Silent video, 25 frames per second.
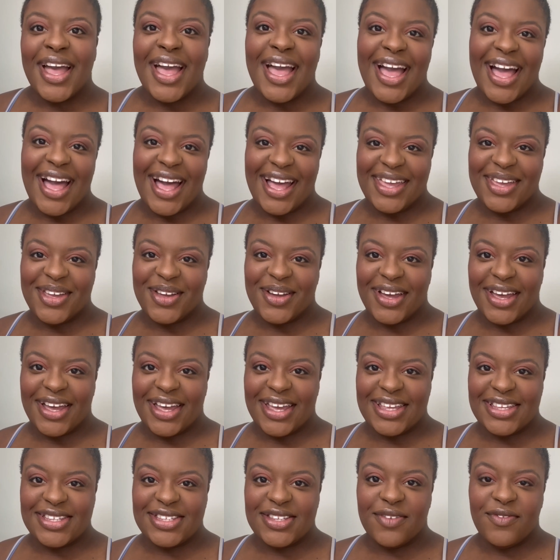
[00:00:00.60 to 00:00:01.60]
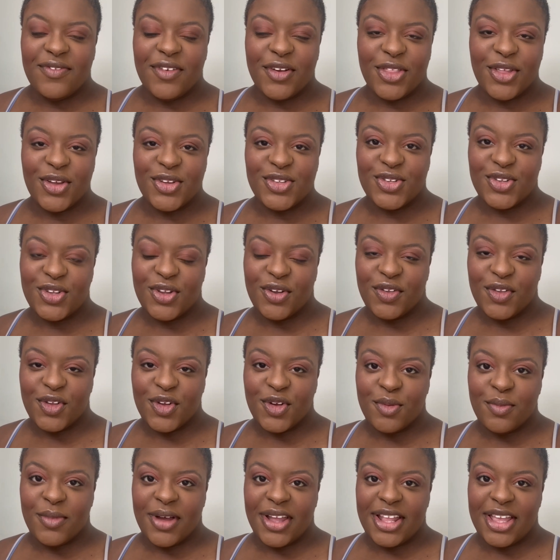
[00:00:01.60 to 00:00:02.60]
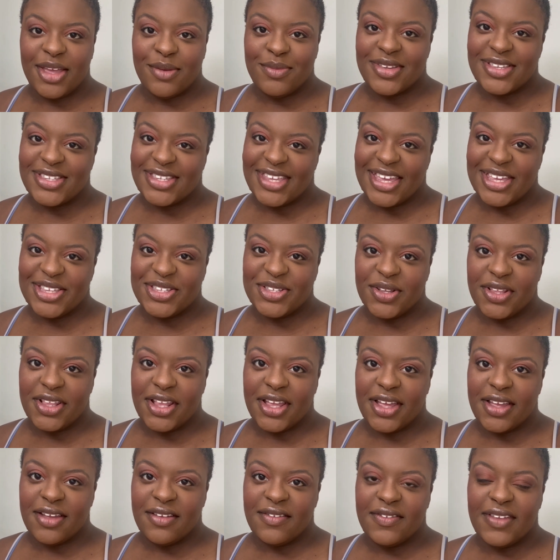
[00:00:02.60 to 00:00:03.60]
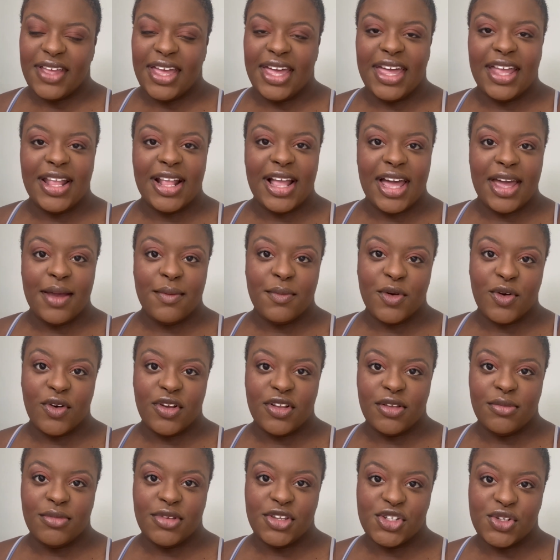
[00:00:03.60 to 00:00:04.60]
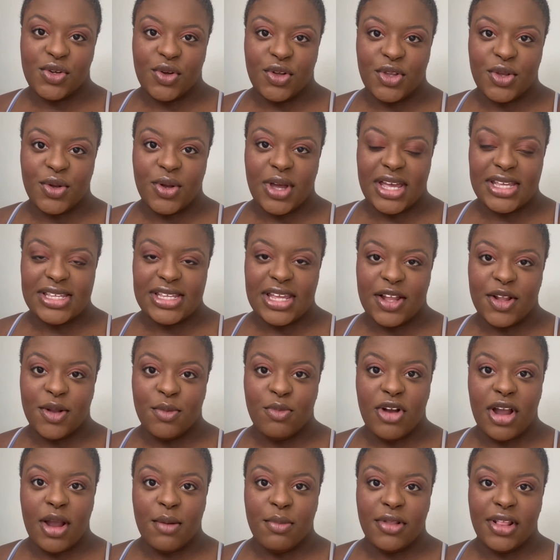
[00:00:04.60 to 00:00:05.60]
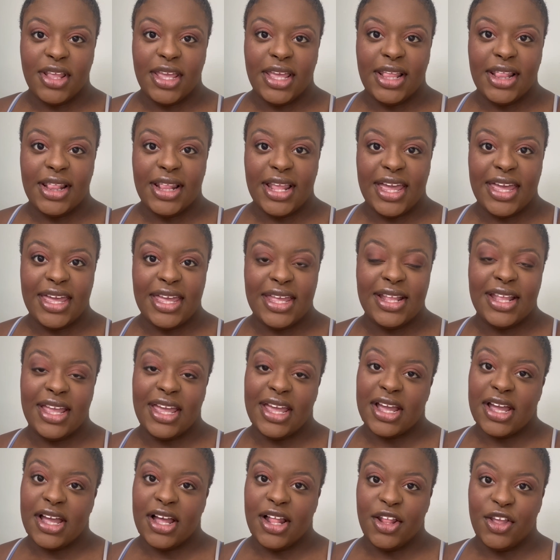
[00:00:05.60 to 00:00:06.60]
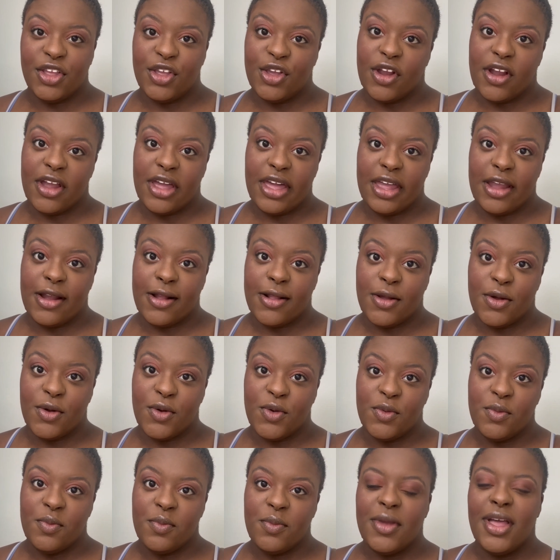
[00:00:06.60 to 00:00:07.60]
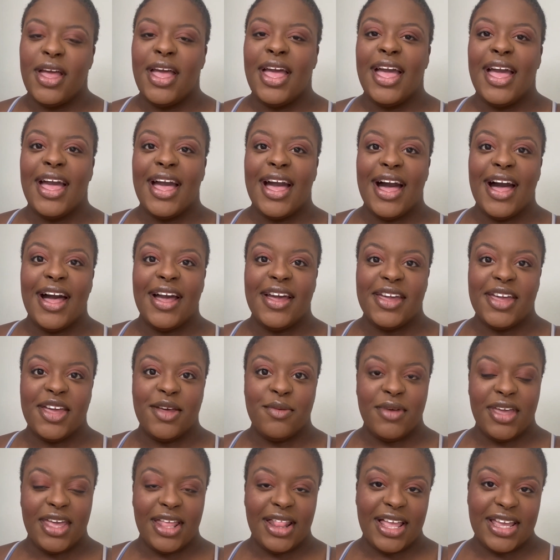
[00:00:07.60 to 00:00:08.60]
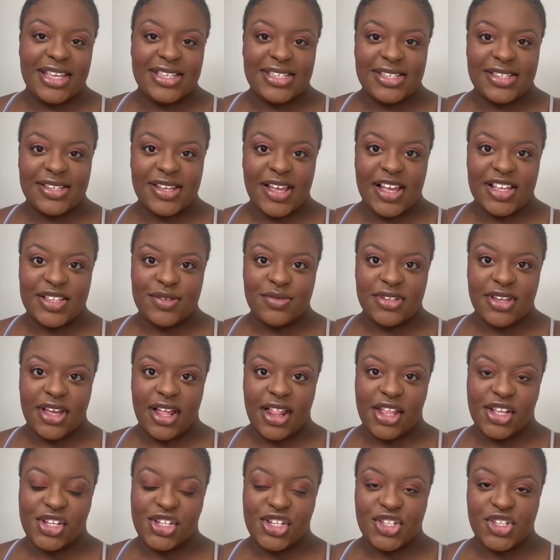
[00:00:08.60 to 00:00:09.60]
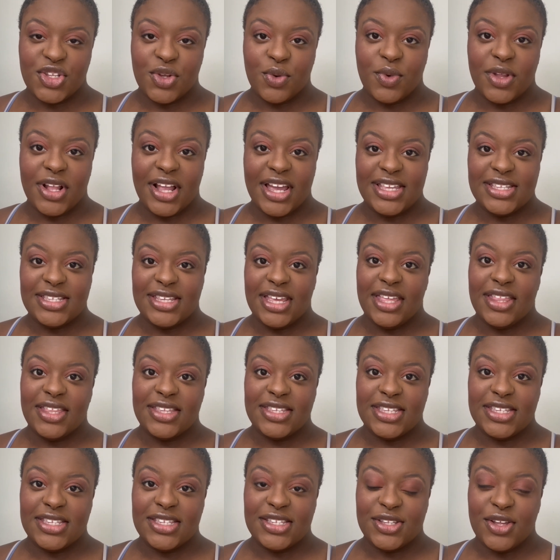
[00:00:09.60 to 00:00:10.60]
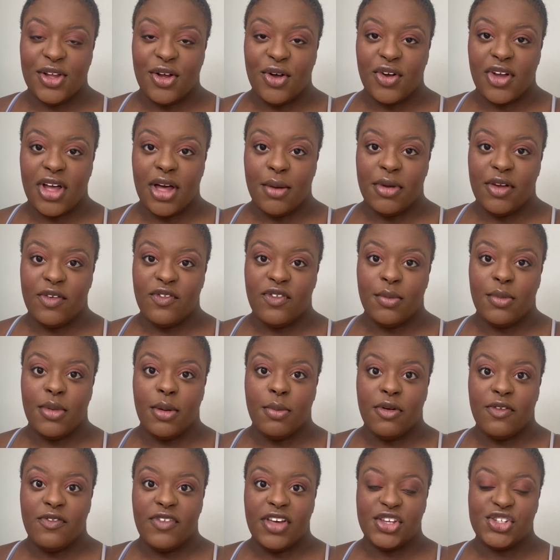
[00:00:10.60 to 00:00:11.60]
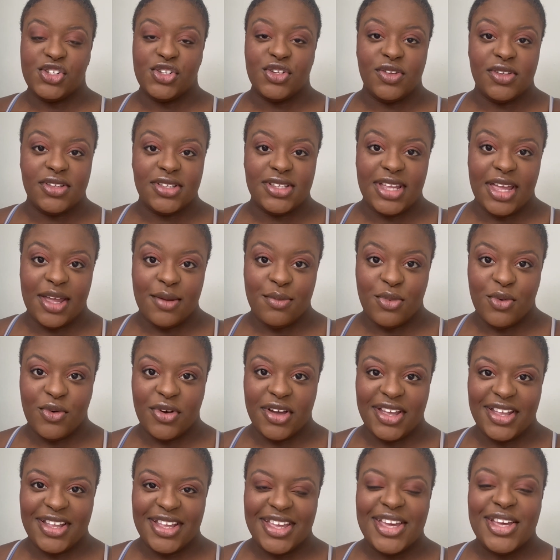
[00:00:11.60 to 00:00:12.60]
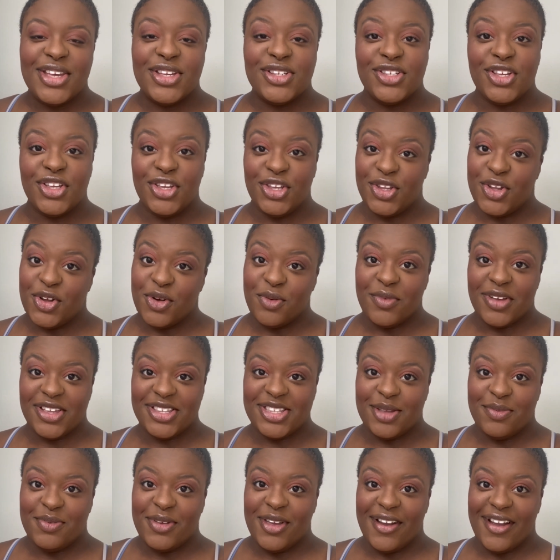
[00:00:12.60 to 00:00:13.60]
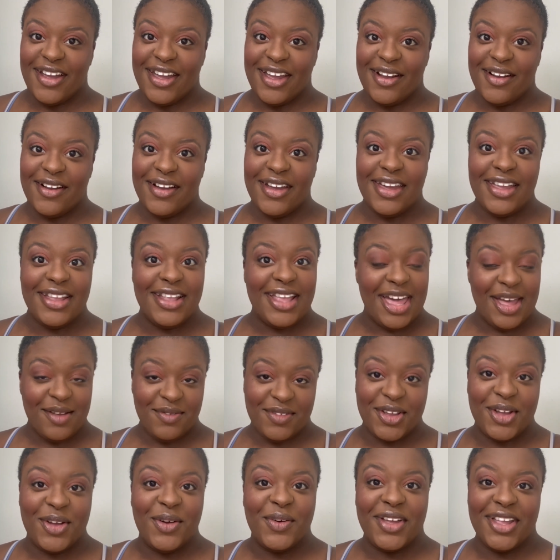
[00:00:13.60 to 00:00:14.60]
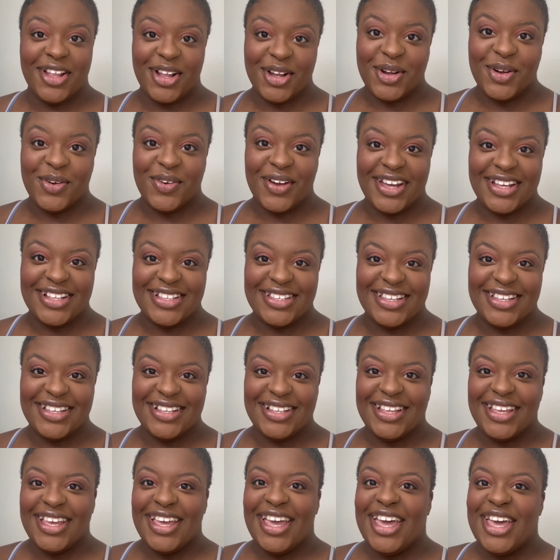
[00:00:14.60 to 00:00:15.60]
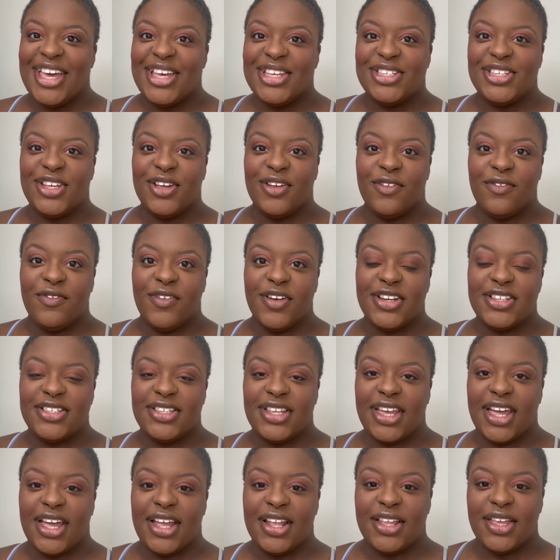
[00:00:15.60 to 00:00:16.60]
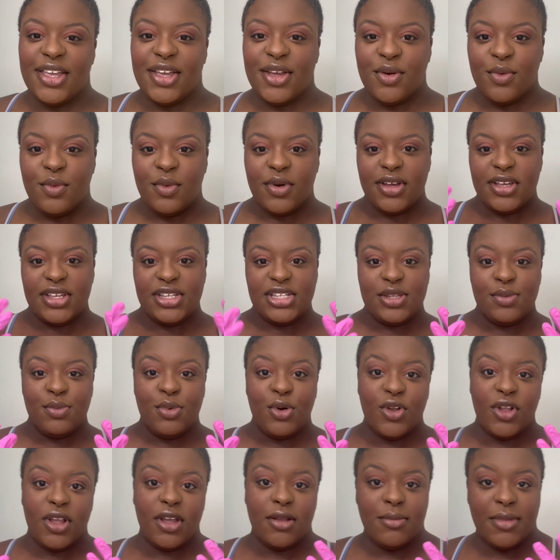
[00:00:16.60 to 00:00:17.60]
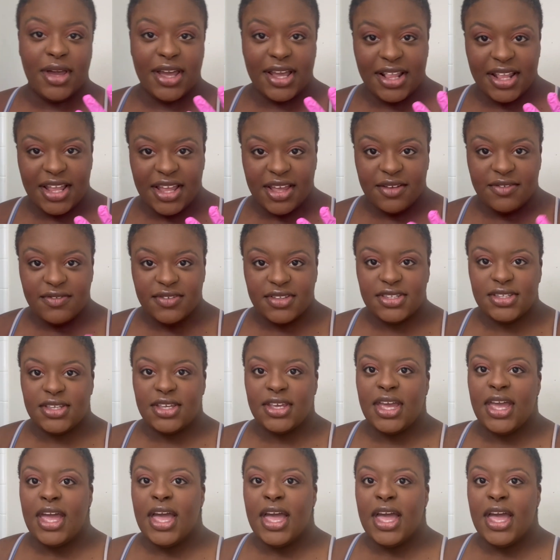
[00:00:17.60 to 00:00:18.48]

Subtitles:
Hi you guys, for those who don't know, my name is Hazel Love and I'm going to be showing you guys how to properly lighten and color your hair at home. I am a licensed cosmetologist, so when I say this is all coming from a professional standpoint, so you don't mess up your hair and have to go get it corrected. So first thing I did was put on my gloves.